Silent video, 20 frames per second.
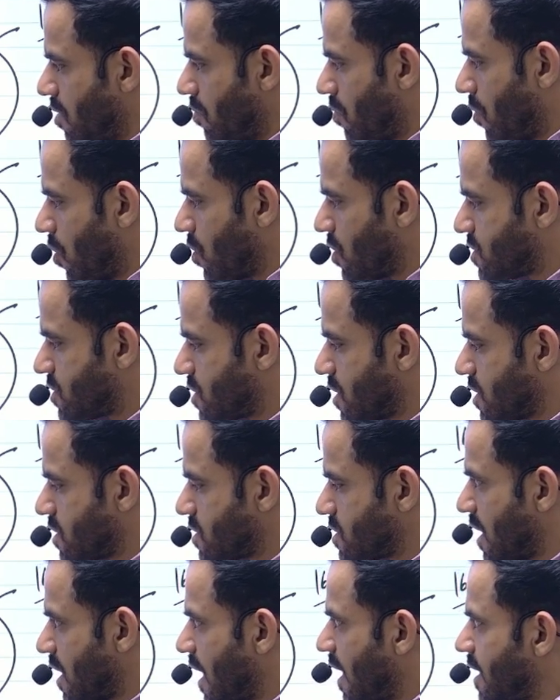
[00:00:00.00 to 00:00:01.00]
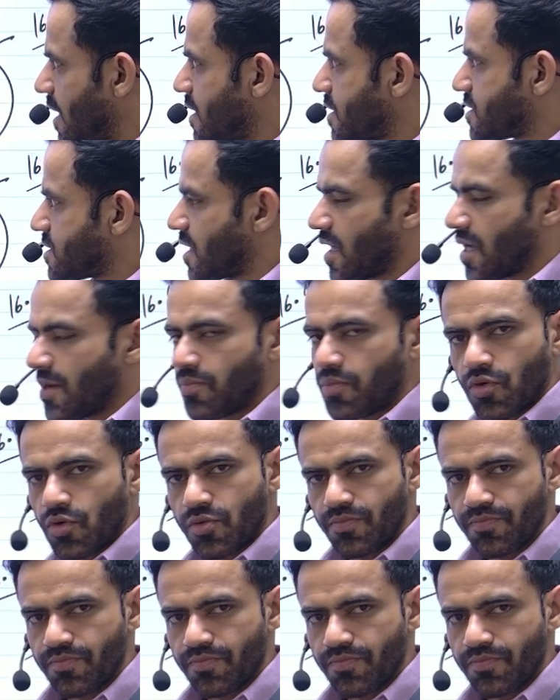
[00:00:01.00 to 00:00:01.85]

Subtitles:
Mauritius, and Singapore.